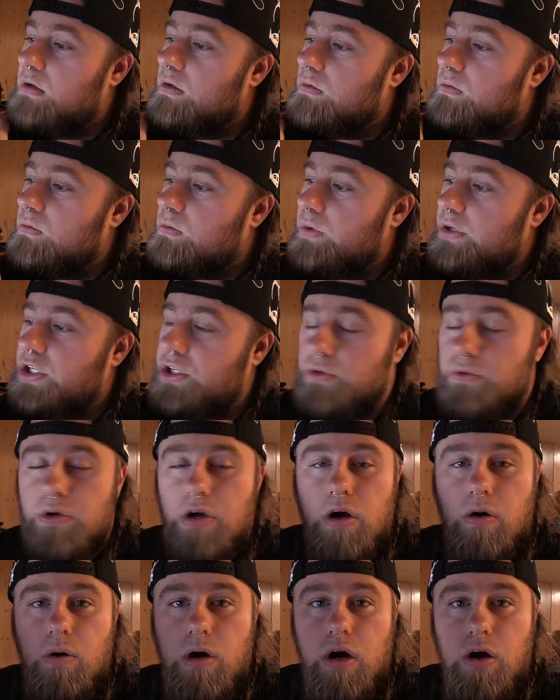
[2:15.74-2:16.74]
When you
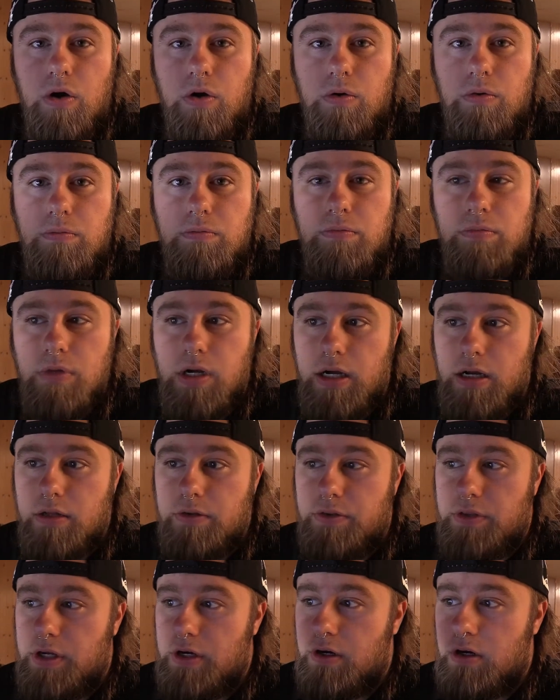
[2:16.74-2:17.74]
go home,
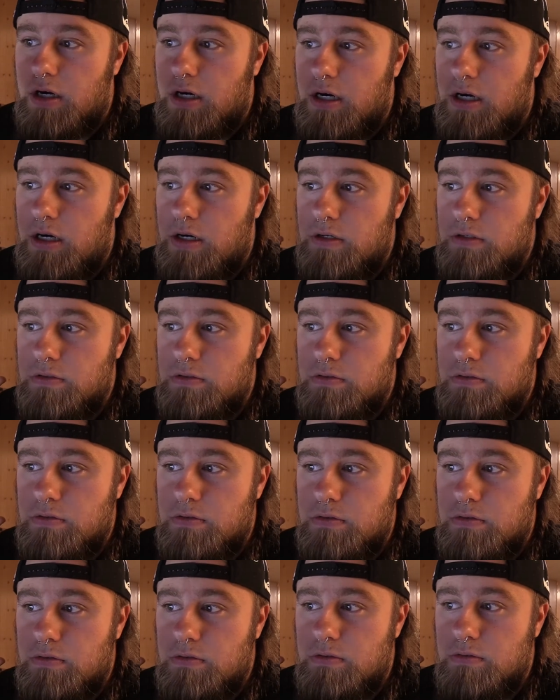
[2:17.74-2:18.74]
there are
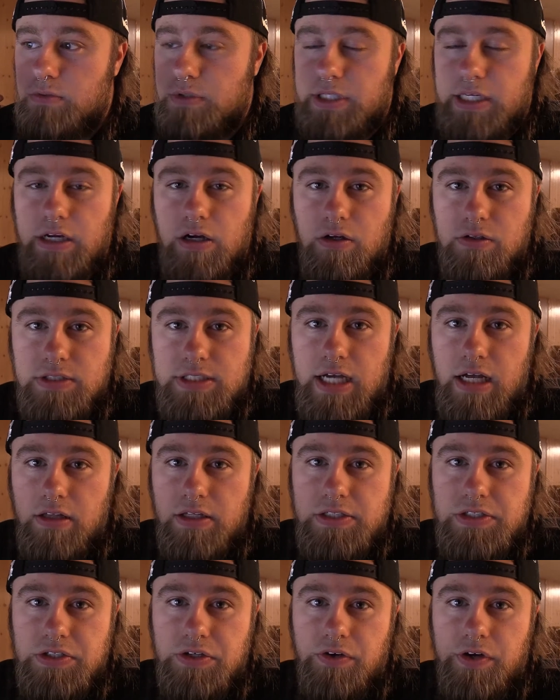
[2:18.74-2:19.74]
what they call
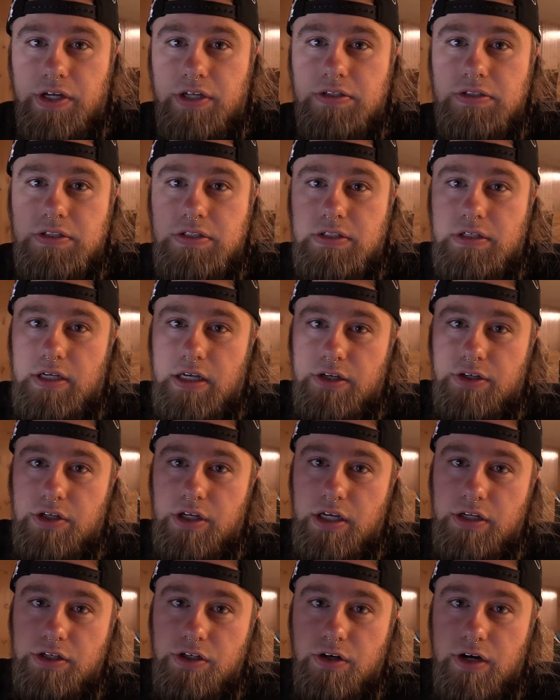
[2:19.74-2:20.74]
telescreens
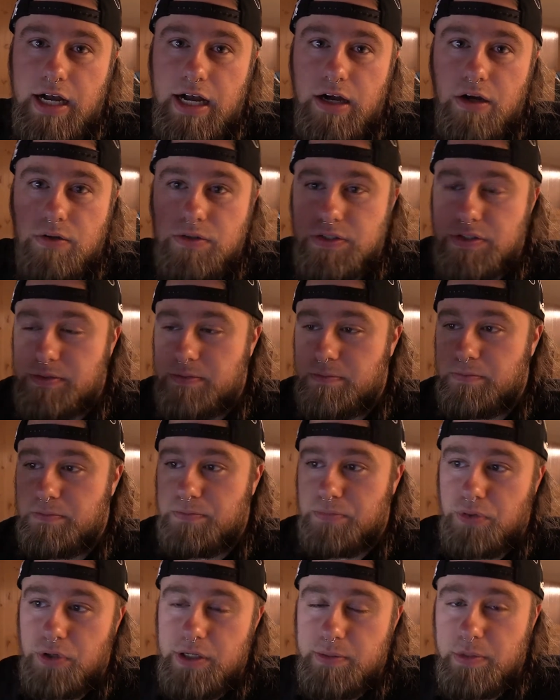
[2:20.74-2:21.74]
in your house,
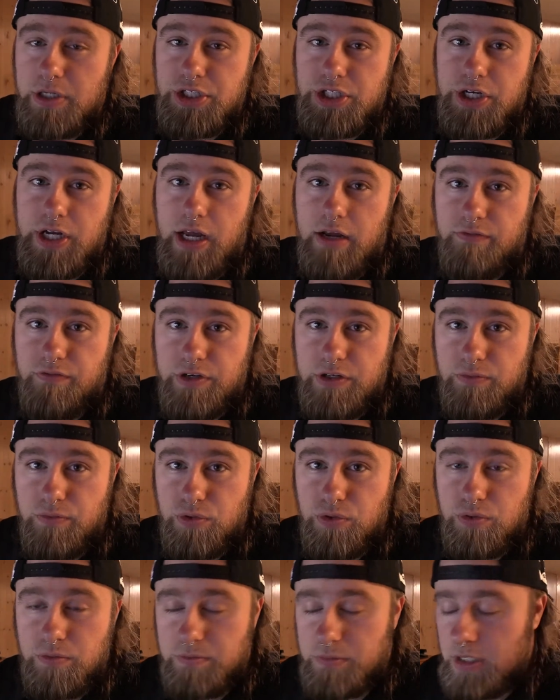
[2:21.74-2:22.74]
pretty much in every
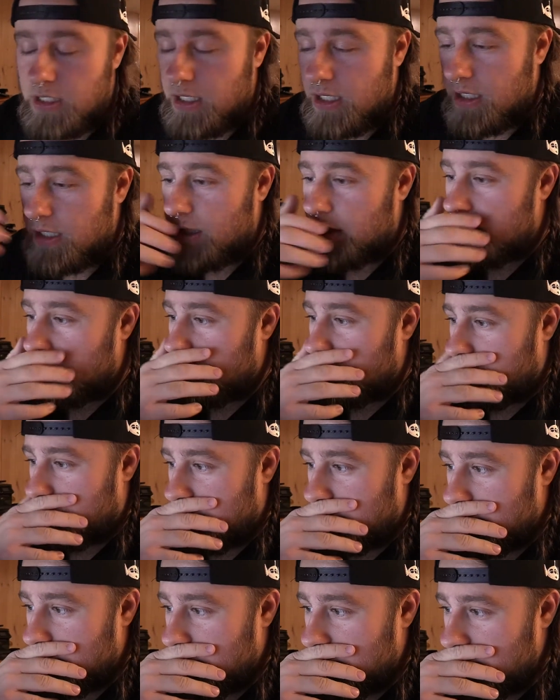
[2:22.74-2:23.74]
room,
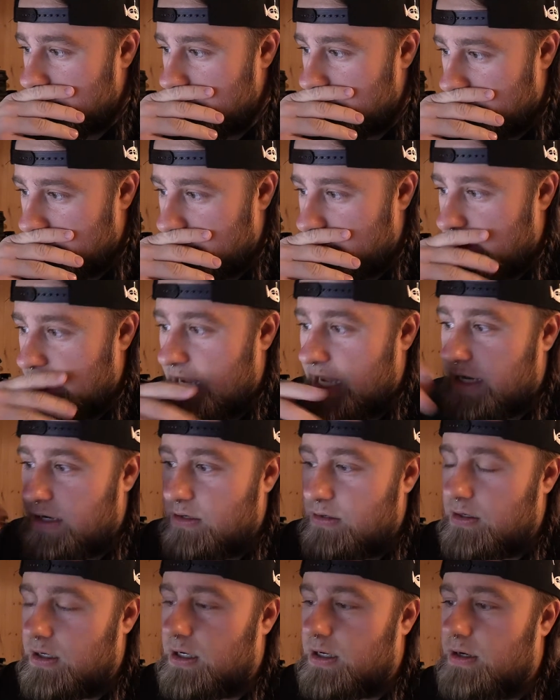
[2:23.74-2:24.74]
that
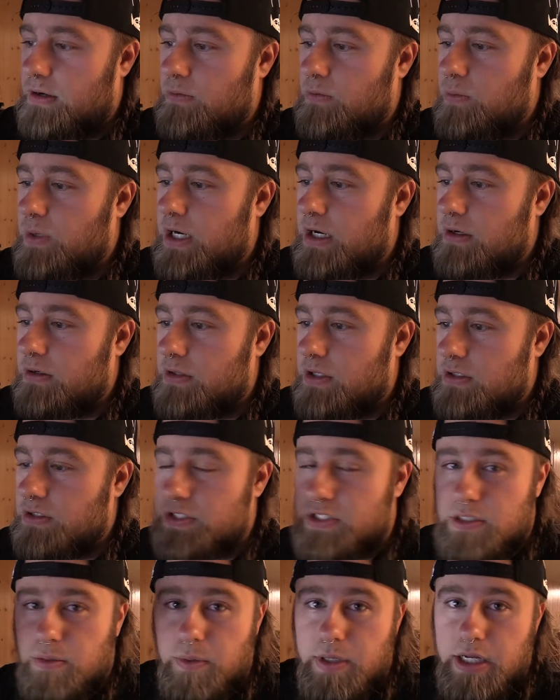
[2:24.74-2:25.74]
where there's
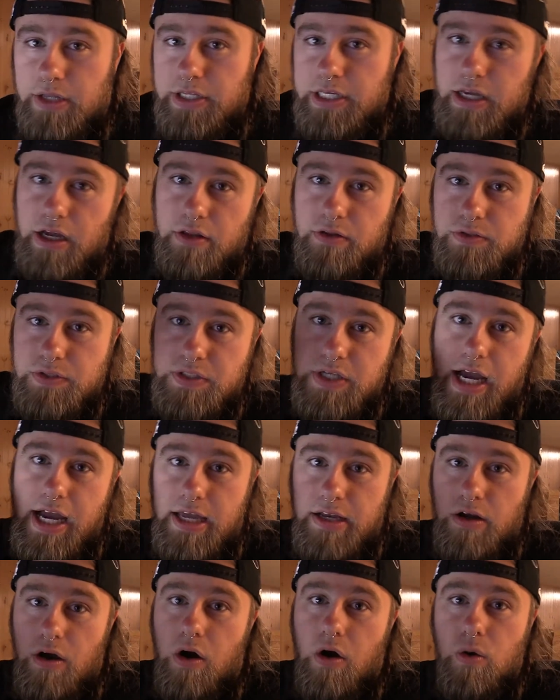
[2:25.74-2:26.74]
someone on the other
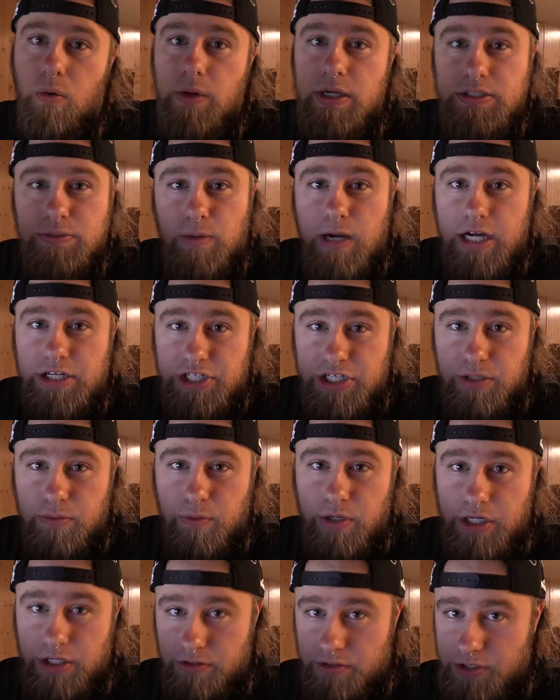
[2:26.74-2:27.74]
side always watching
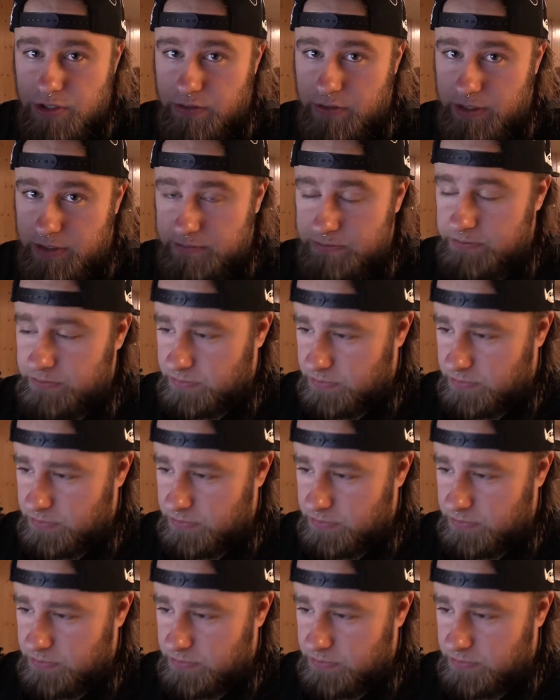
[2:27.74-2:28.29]
what you're doing.